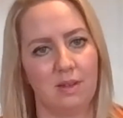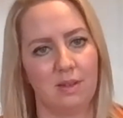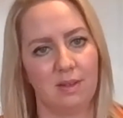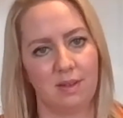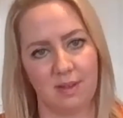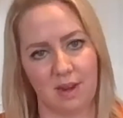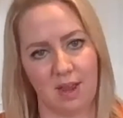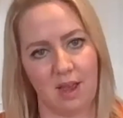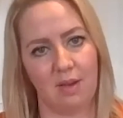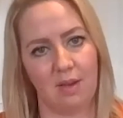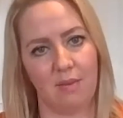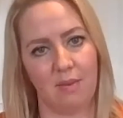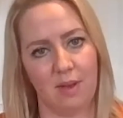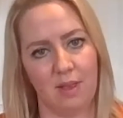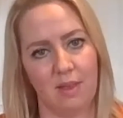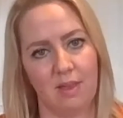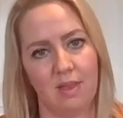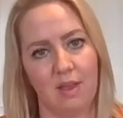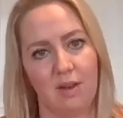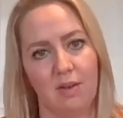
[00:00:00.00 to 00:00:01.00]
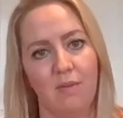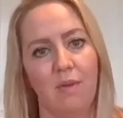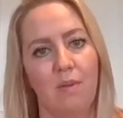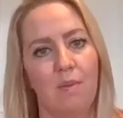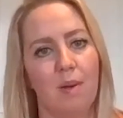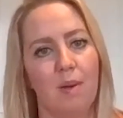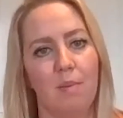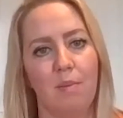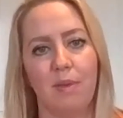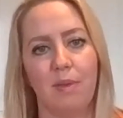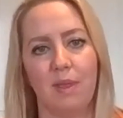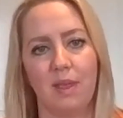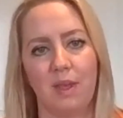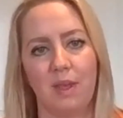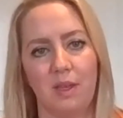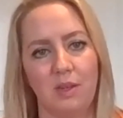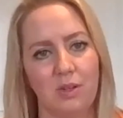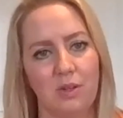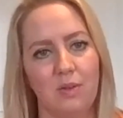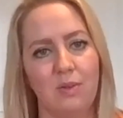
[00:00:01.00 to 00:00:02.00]
to start with, and remember that
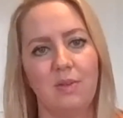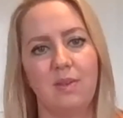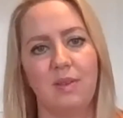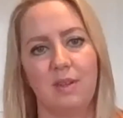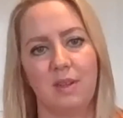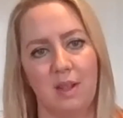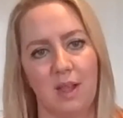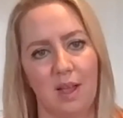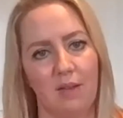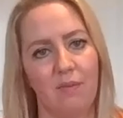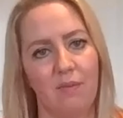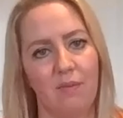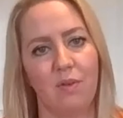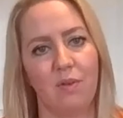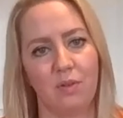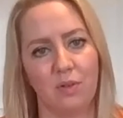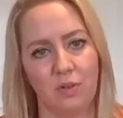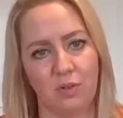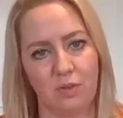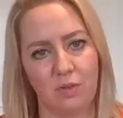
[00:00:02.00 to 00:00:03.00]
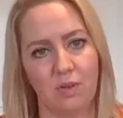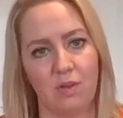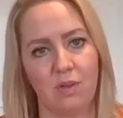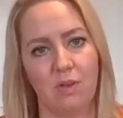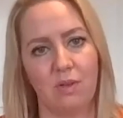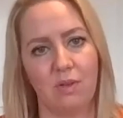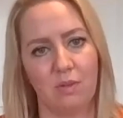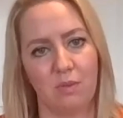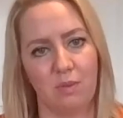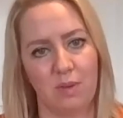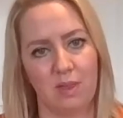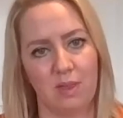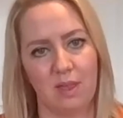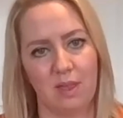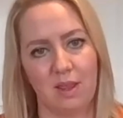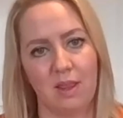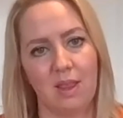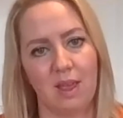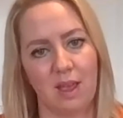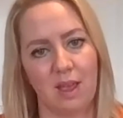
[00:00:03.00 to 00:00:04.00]
you do still have control
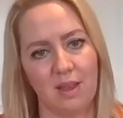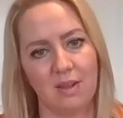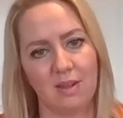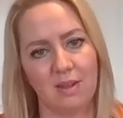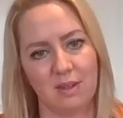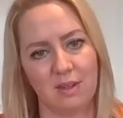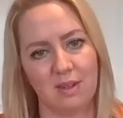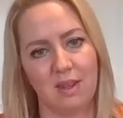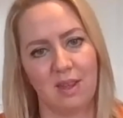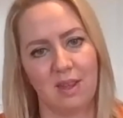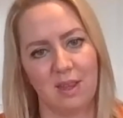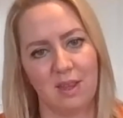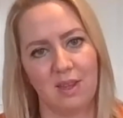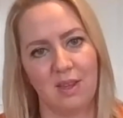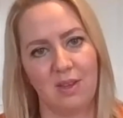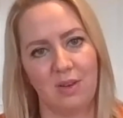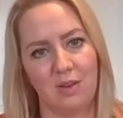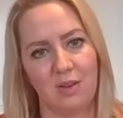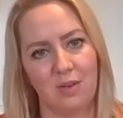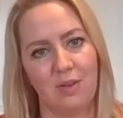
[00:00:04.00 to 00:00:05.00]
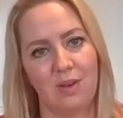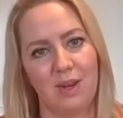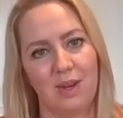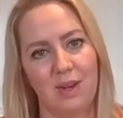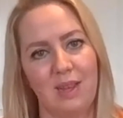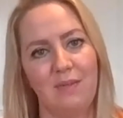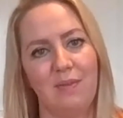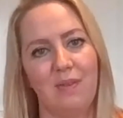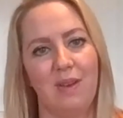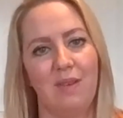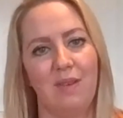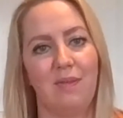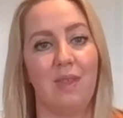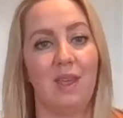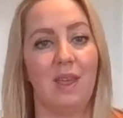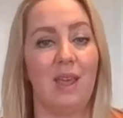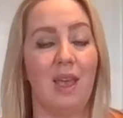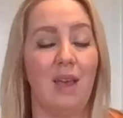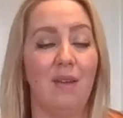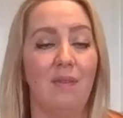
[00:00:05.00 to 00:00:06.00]
within that, you know, and even if
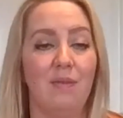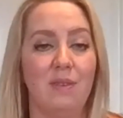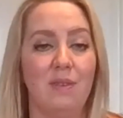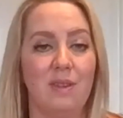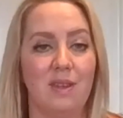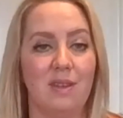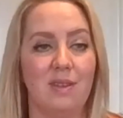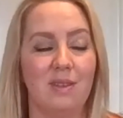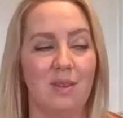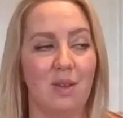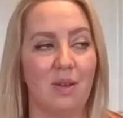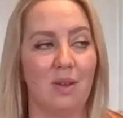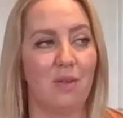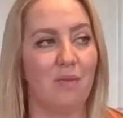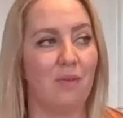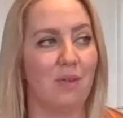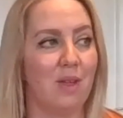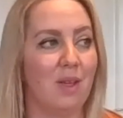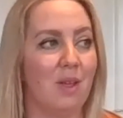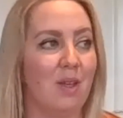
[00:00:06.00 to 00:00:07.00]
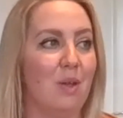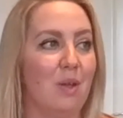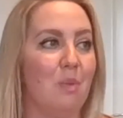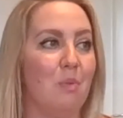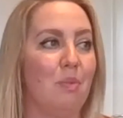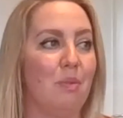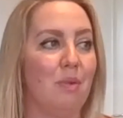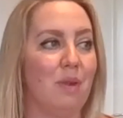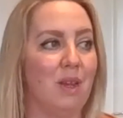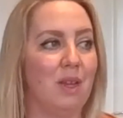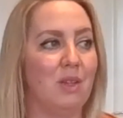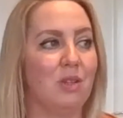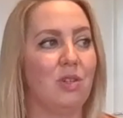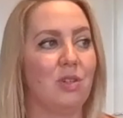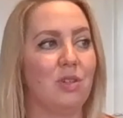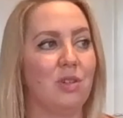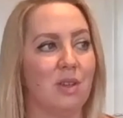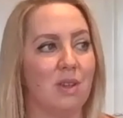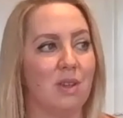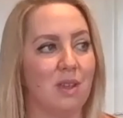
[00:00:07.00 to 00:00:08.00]
they have to sort of
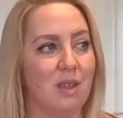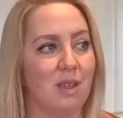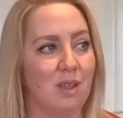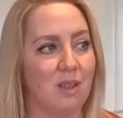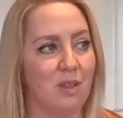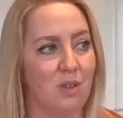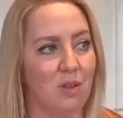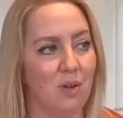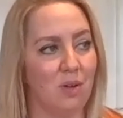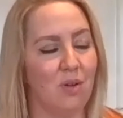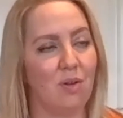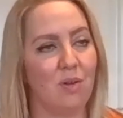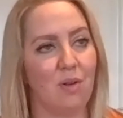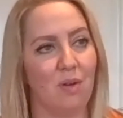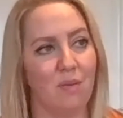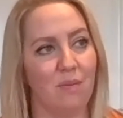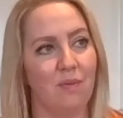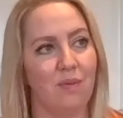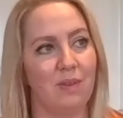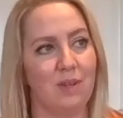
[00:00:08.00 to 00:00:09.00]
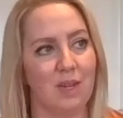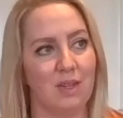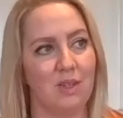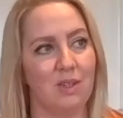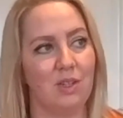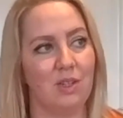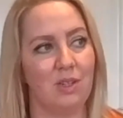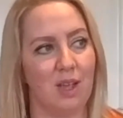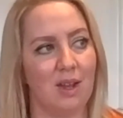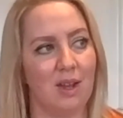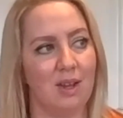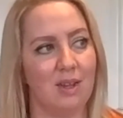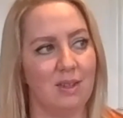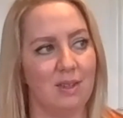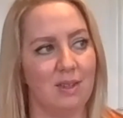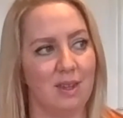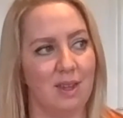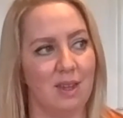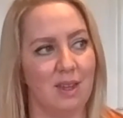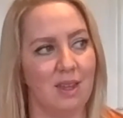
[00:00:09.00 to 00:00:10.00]
breach your
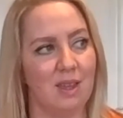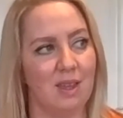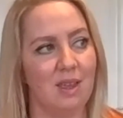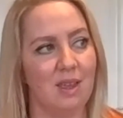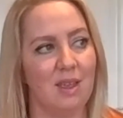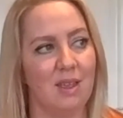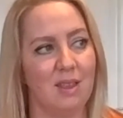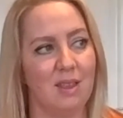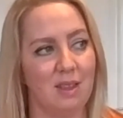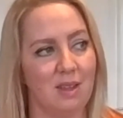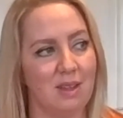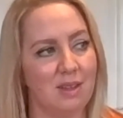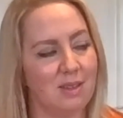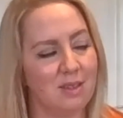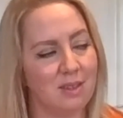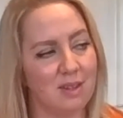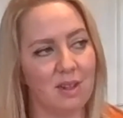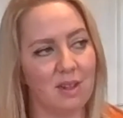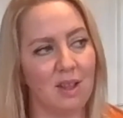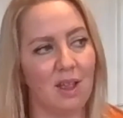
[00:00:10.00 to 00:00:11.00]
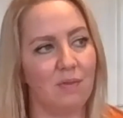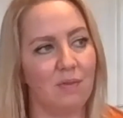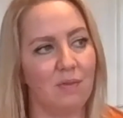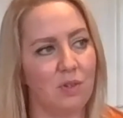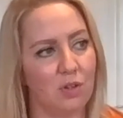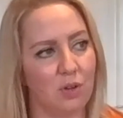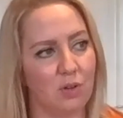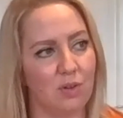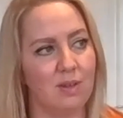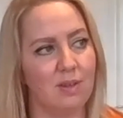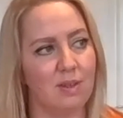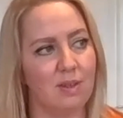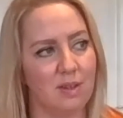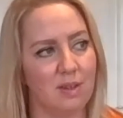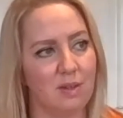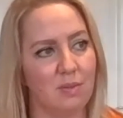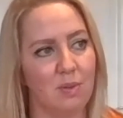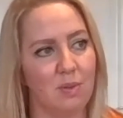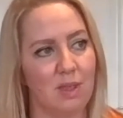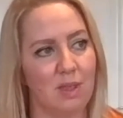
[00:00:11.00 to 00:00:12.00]
confidentiality, that you still have
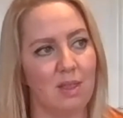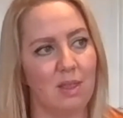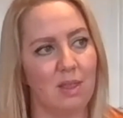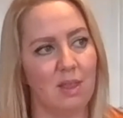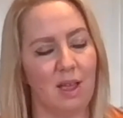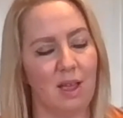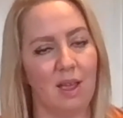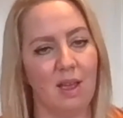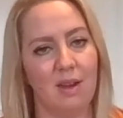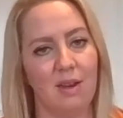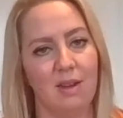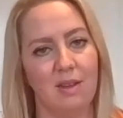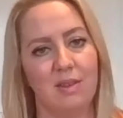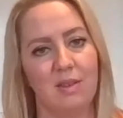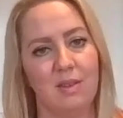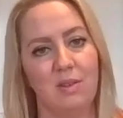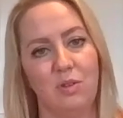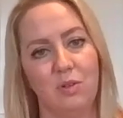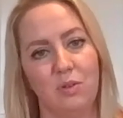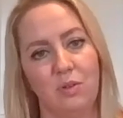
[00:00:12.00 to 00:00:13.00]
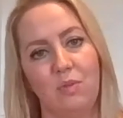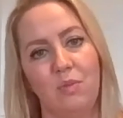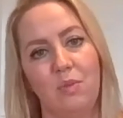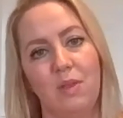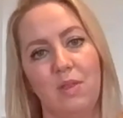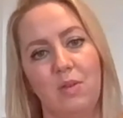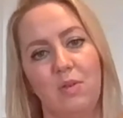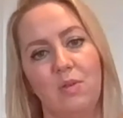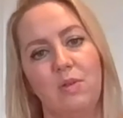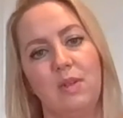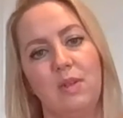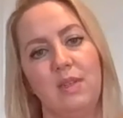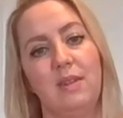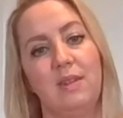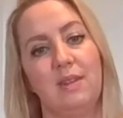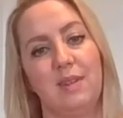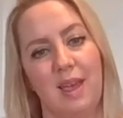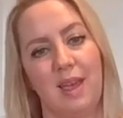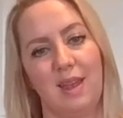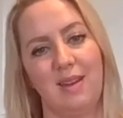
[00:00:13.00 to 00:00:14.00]
choices within that, and it's done with good
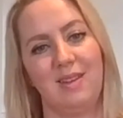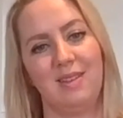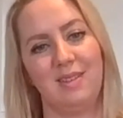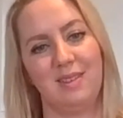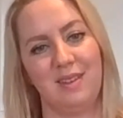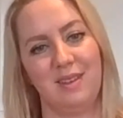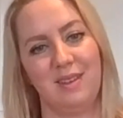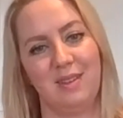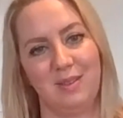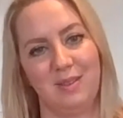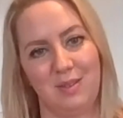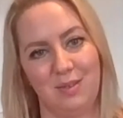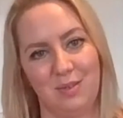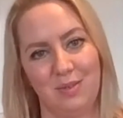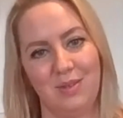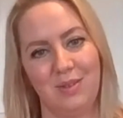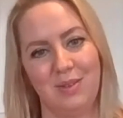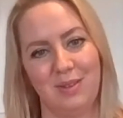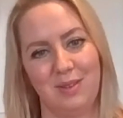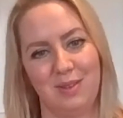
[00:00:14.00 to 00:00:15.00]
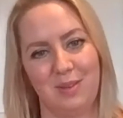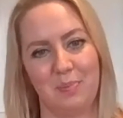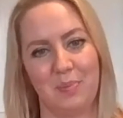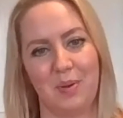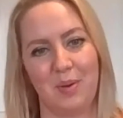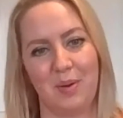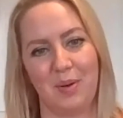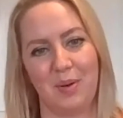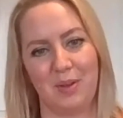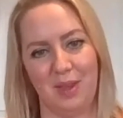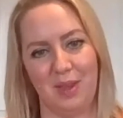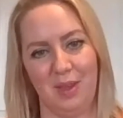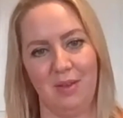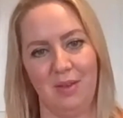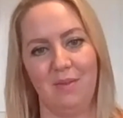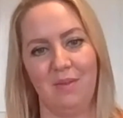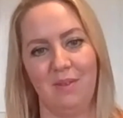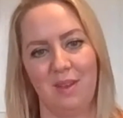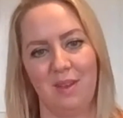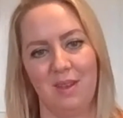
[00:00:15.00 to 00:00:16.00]
intent. It's done to support
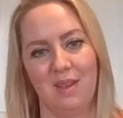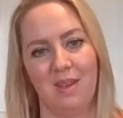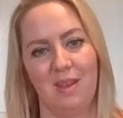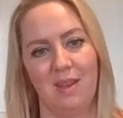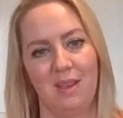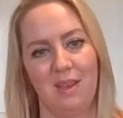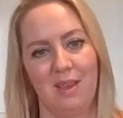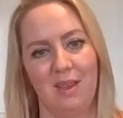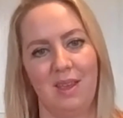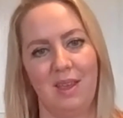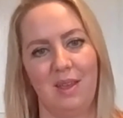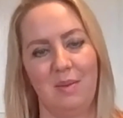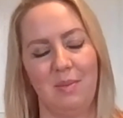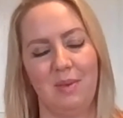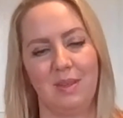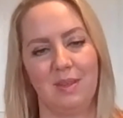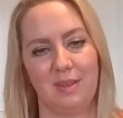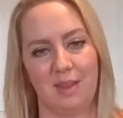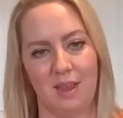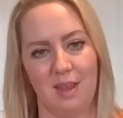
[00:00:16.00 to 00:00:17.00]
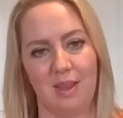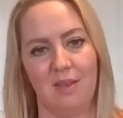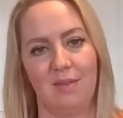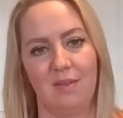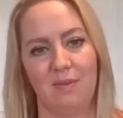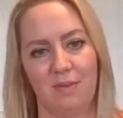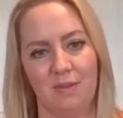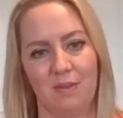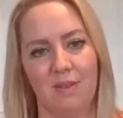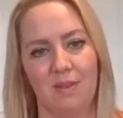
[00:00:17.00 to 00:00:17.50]
you and keep you safe.